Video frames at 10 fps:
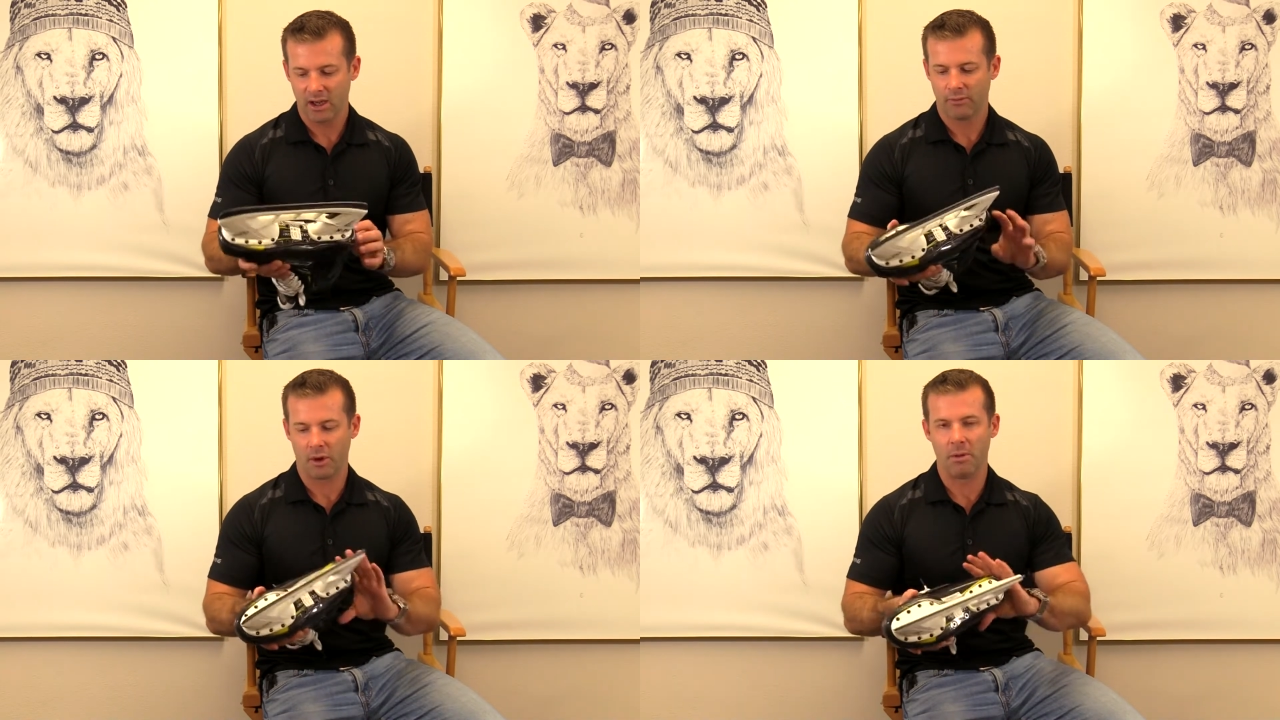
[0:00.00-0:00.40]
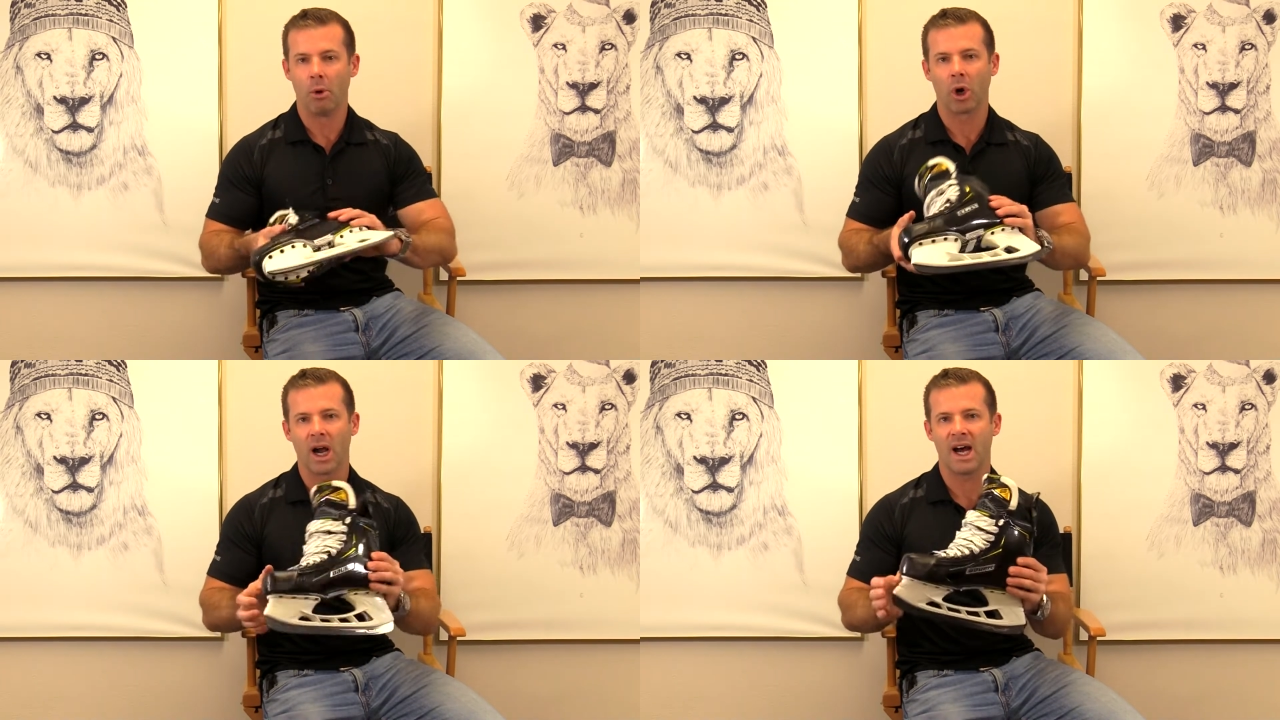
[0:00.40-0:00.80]
for the
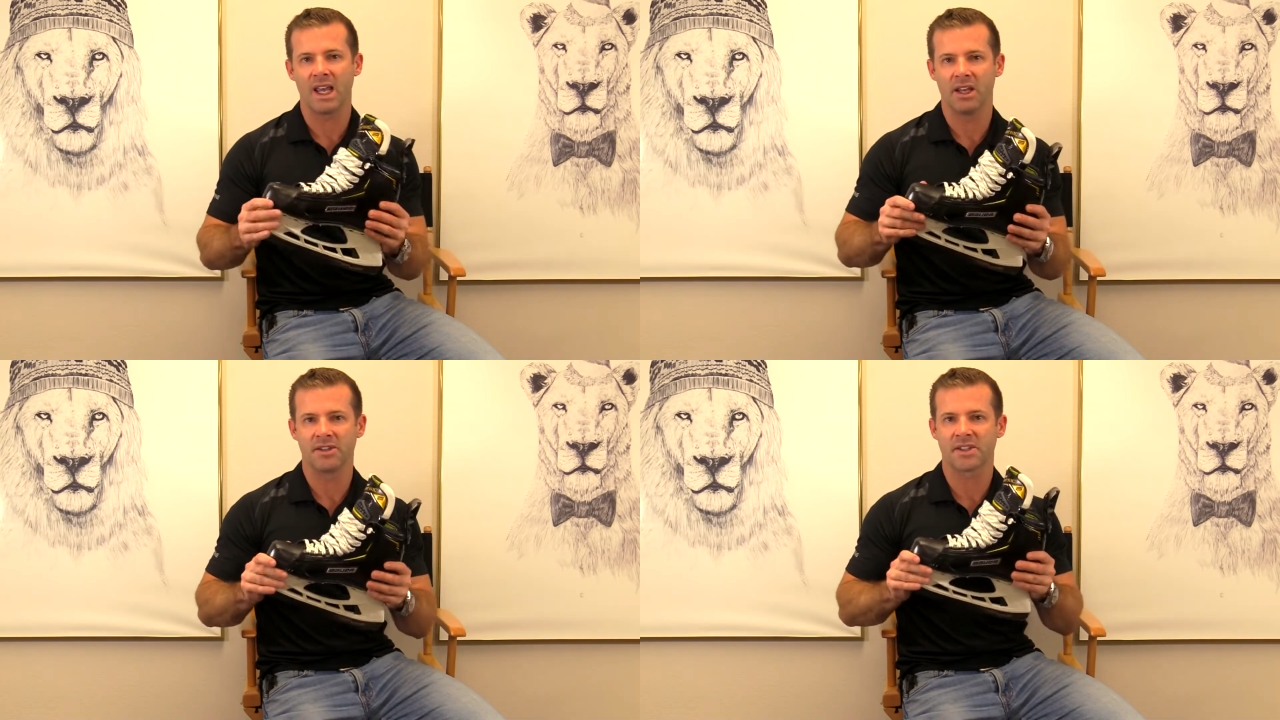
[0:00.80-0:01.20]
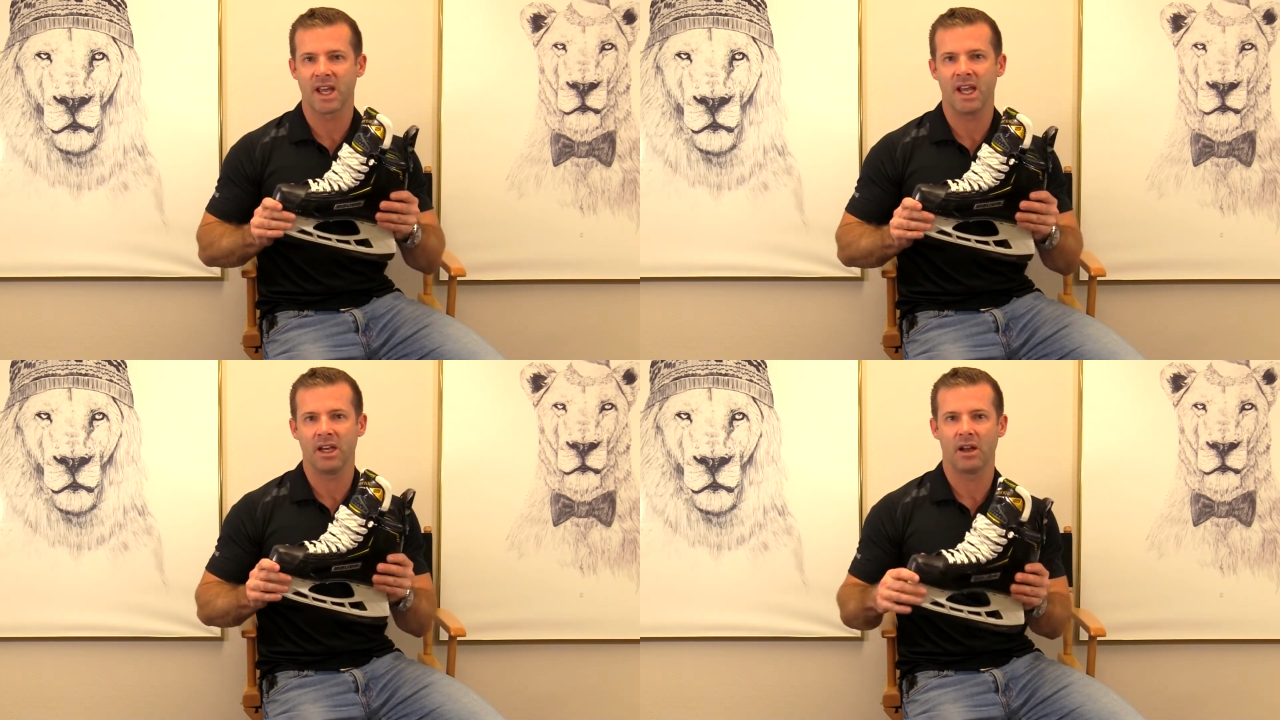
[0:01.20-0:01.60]
more high-end
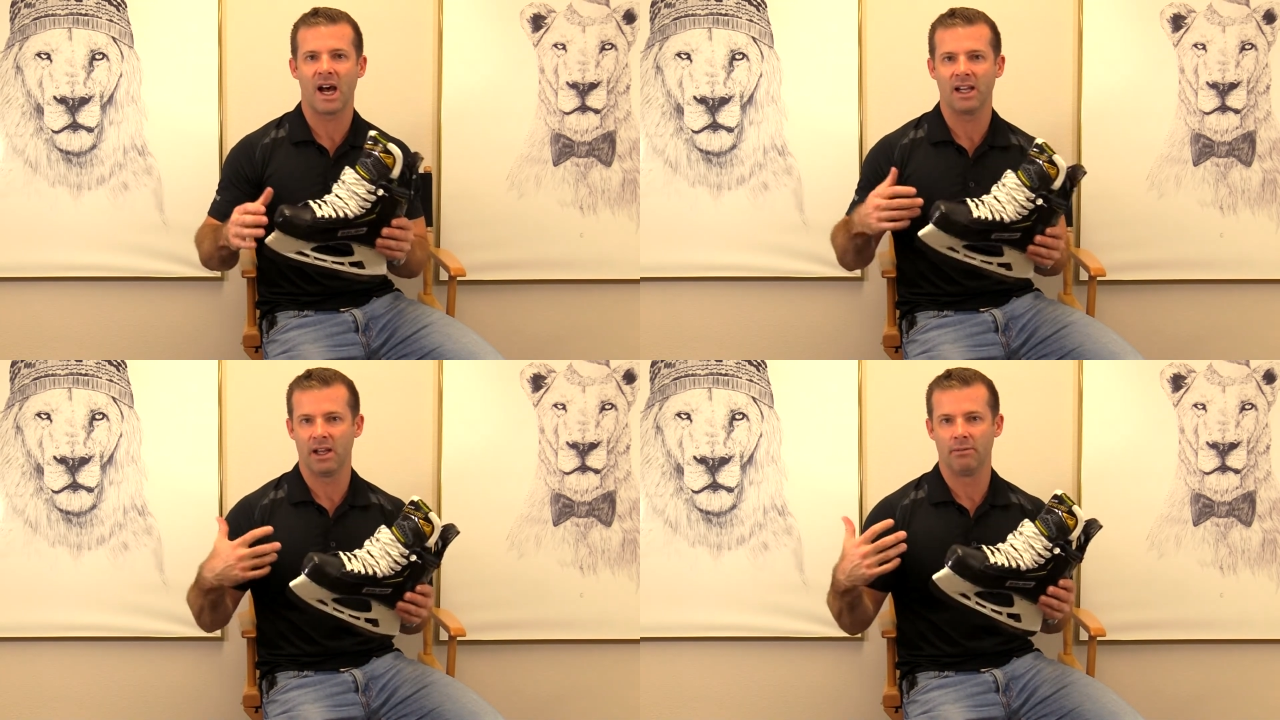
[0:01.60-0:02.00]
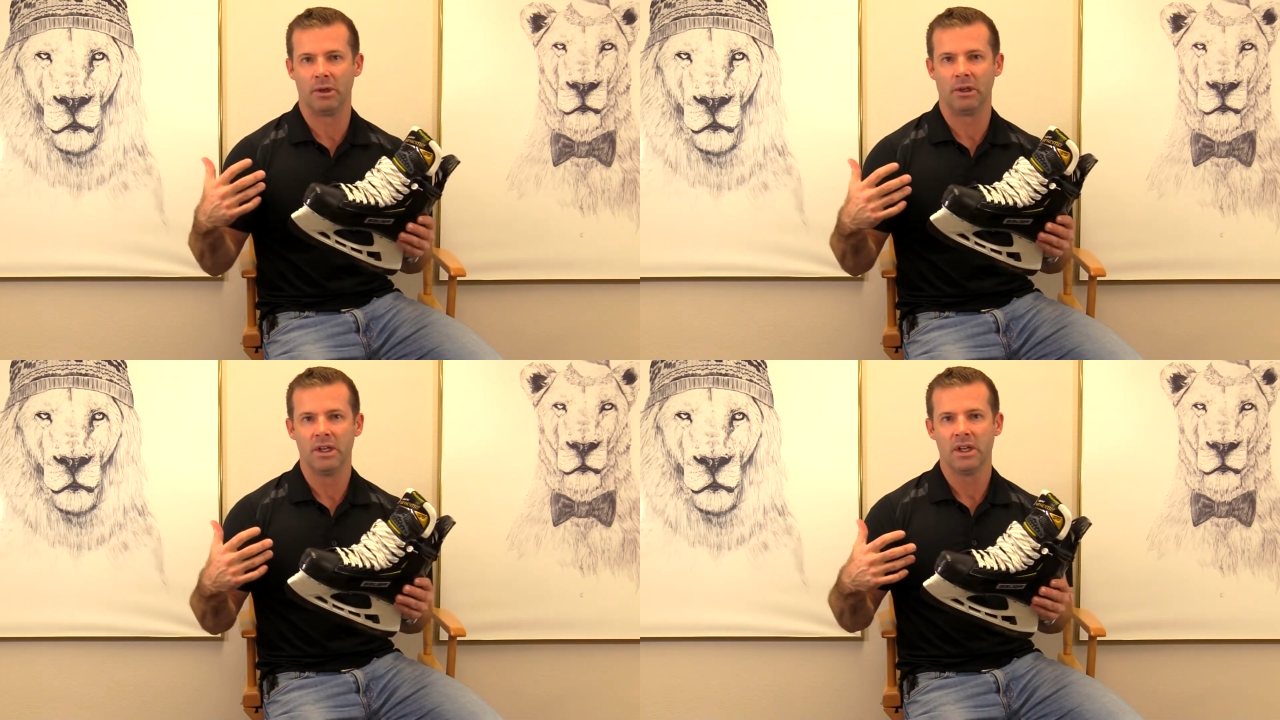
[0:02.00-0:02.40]
skate,
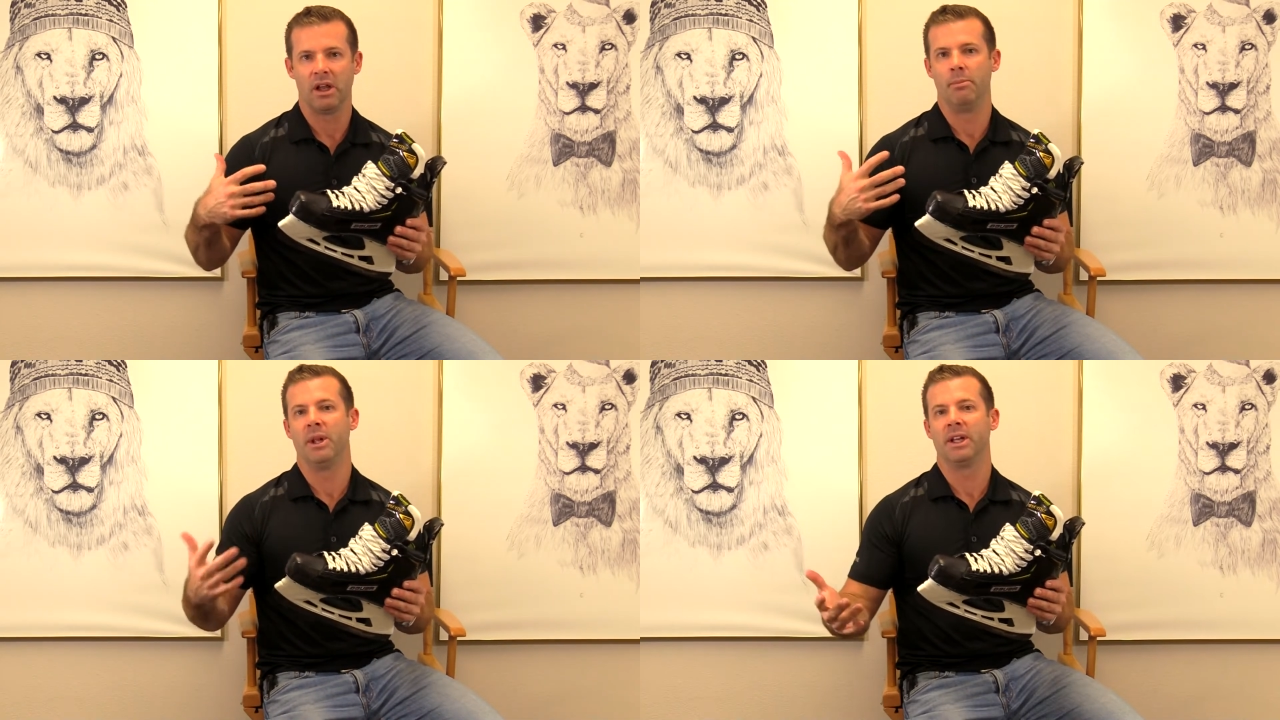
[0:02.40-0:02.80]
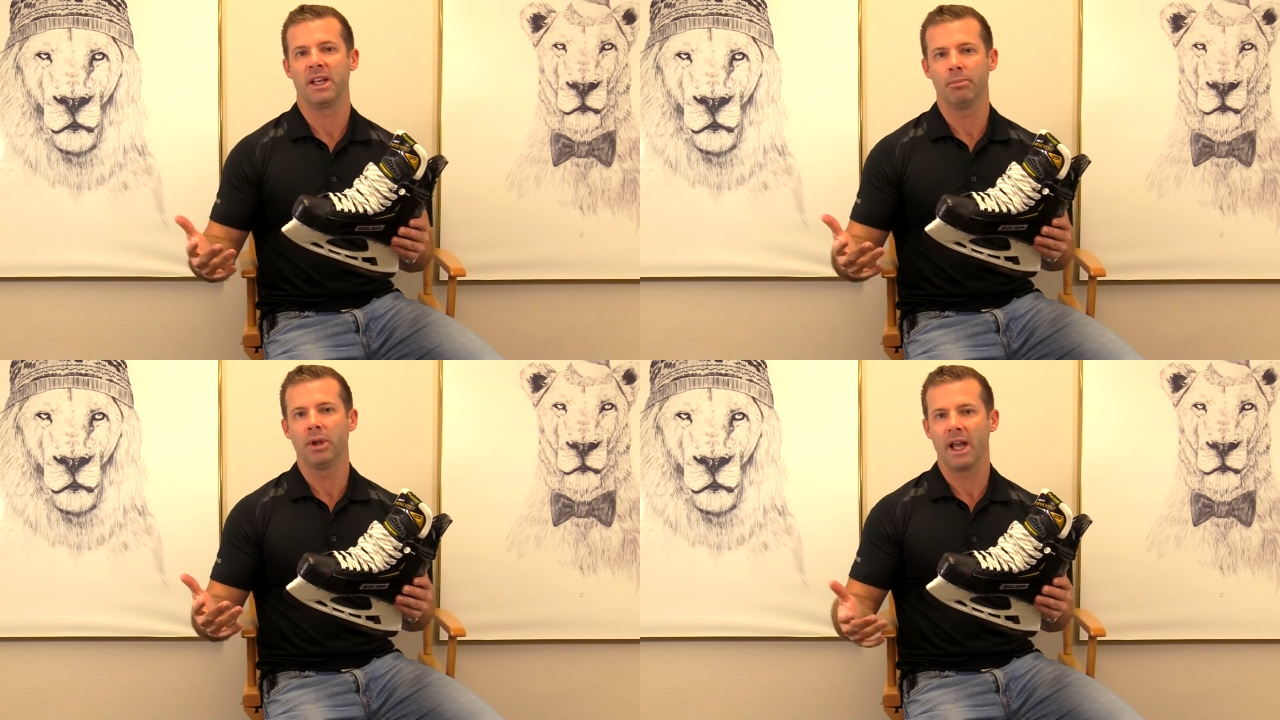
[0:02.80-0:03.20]
high-level
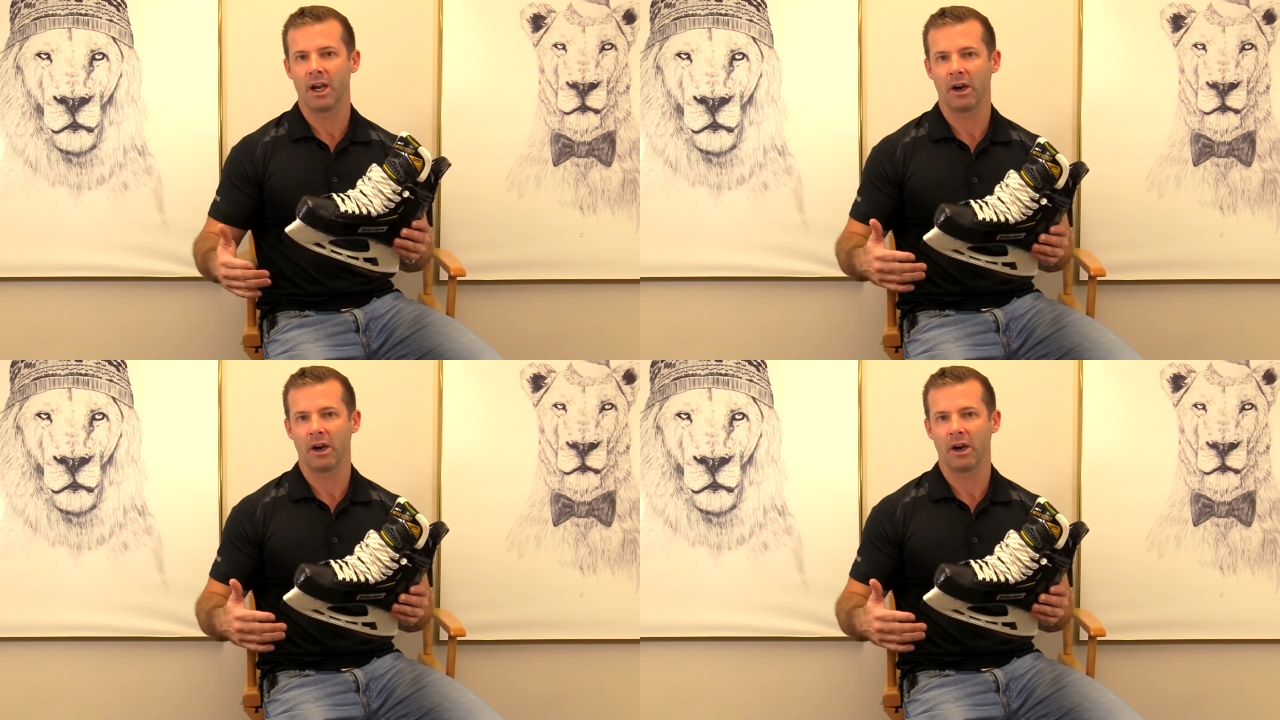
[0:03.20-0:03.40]
ability player,